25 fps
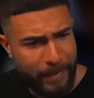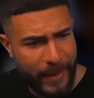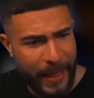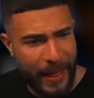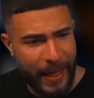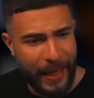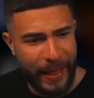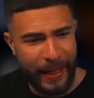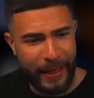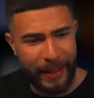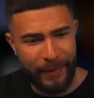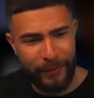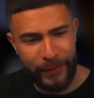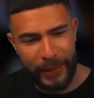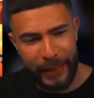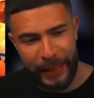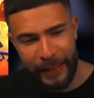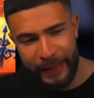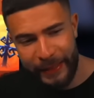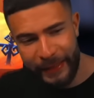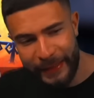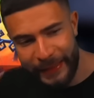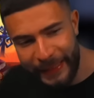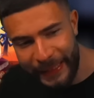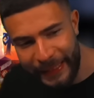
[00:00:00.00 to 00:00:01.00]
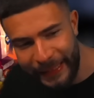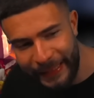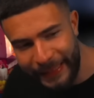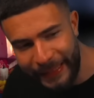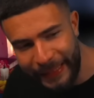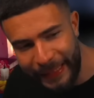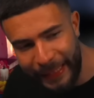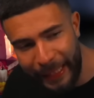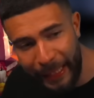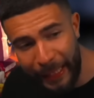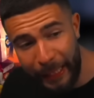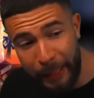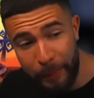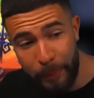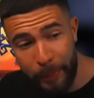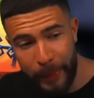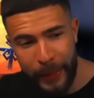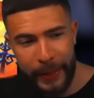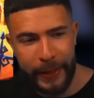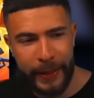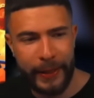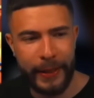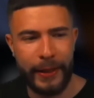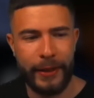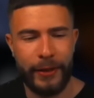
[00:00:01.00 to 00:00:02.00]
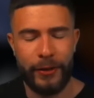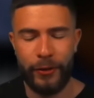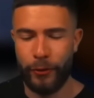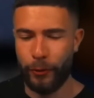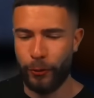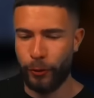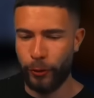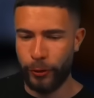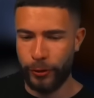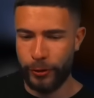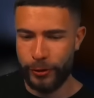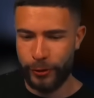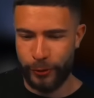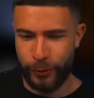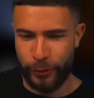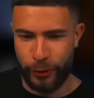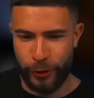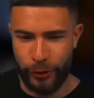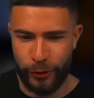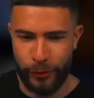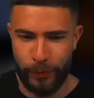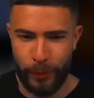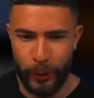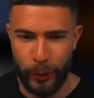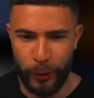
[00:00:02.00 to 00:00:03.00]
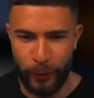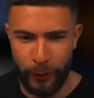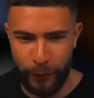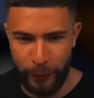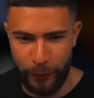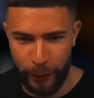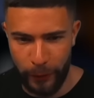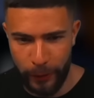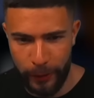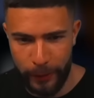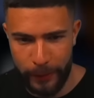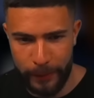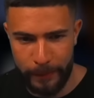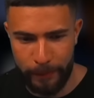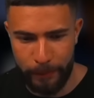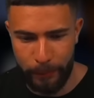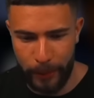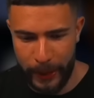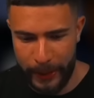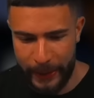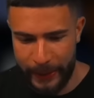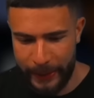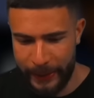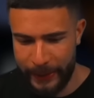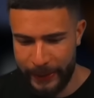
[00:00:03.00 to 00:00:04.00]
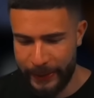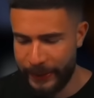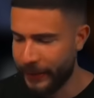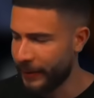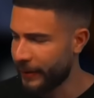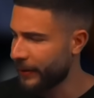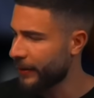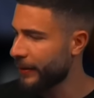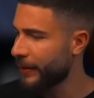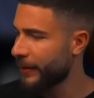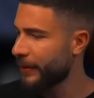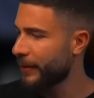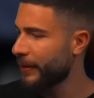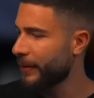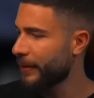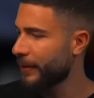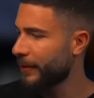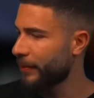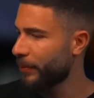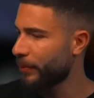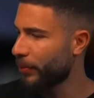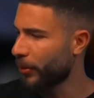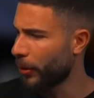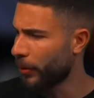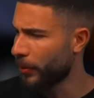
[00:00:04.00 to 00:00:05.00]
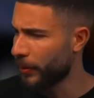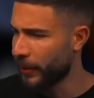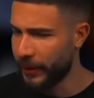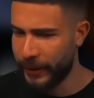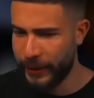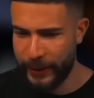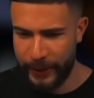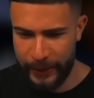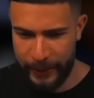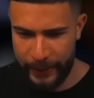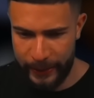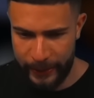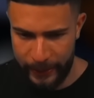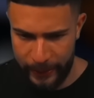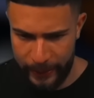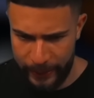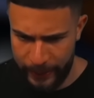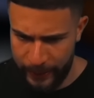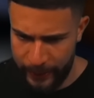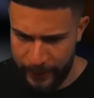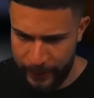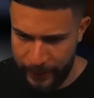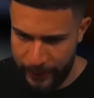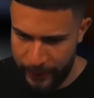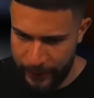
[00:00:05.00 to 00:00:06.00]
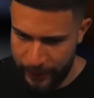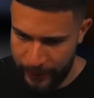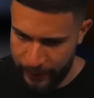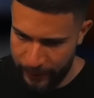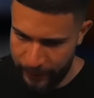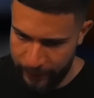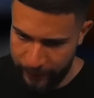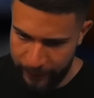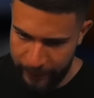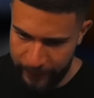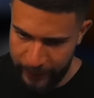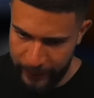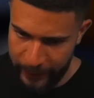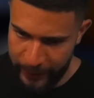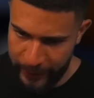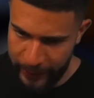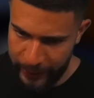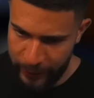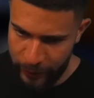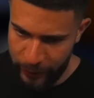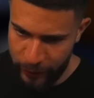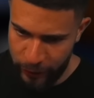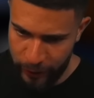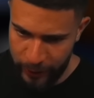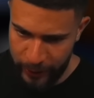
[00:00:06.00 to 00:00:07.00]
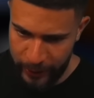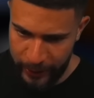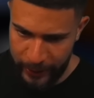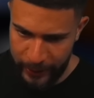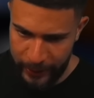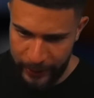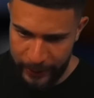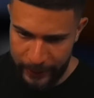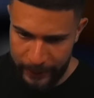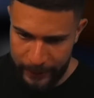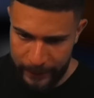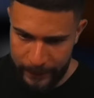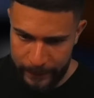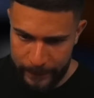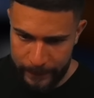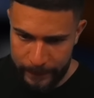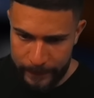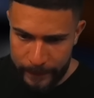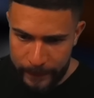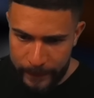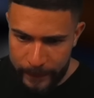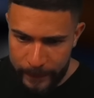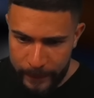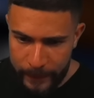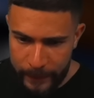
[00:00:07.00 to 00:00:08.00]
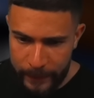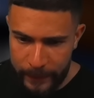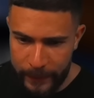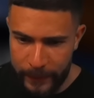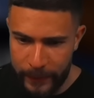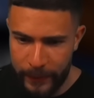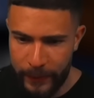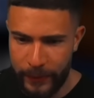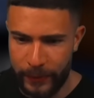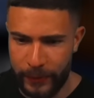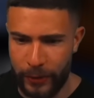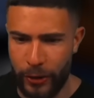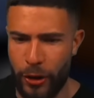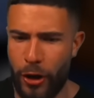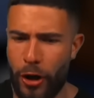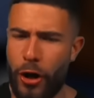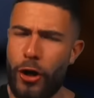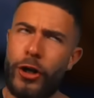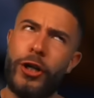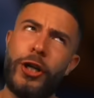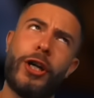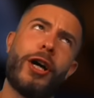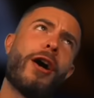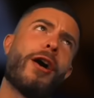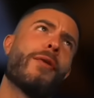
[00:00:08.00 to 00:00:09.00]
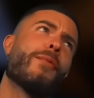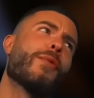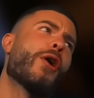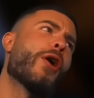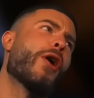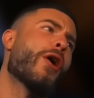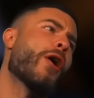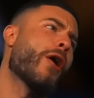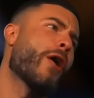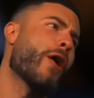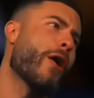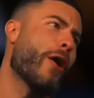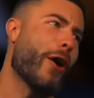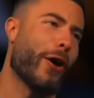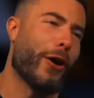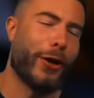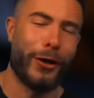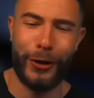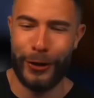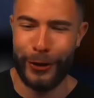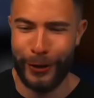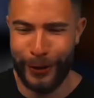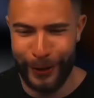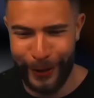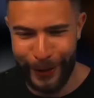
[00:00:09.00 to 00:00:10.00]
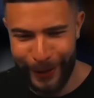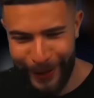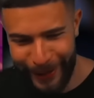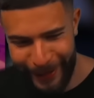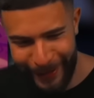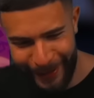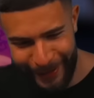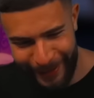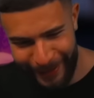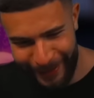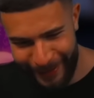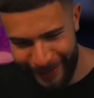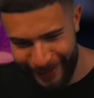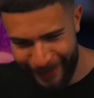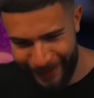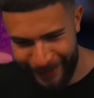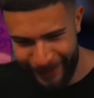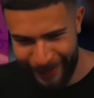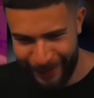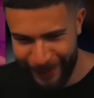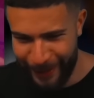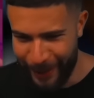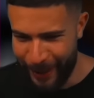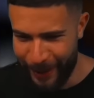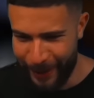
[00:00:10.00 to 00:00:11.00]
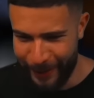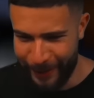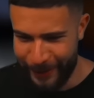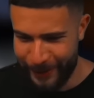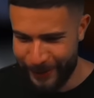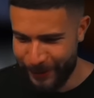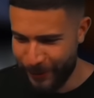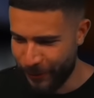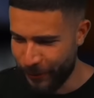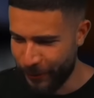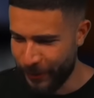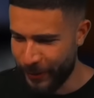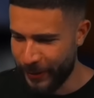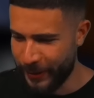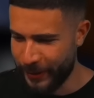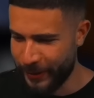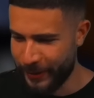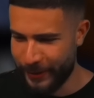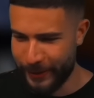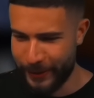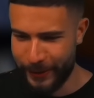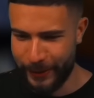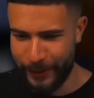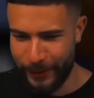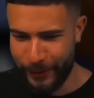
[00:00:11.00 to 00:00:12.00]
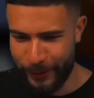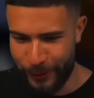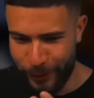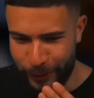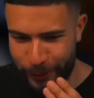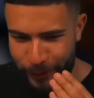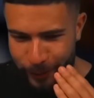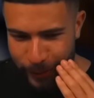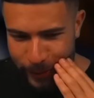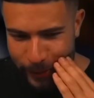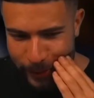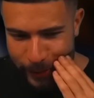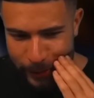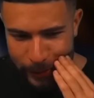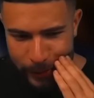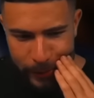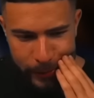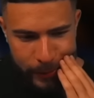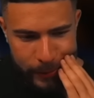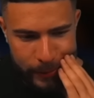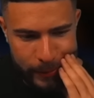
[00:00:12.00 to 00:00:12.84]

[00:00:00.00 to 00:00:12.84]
have like 60k pending in rewards, which is beautiful. But this is probably a very shitty... Oh, come on! Nah, there's no way this is a legit video.